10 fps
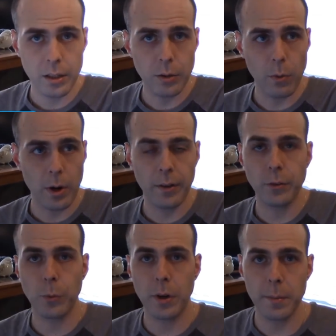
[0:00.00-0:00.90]
You won't have to
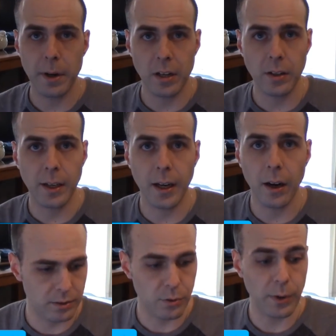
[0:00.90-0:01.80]
worry about it leaking
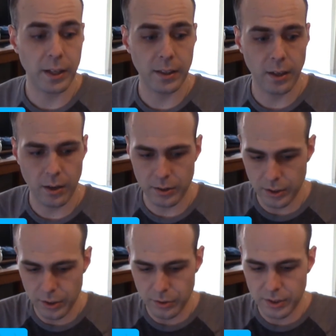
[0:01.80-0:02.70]
directly
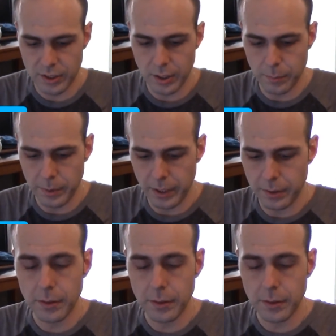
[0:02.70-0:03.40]
onto your center pin.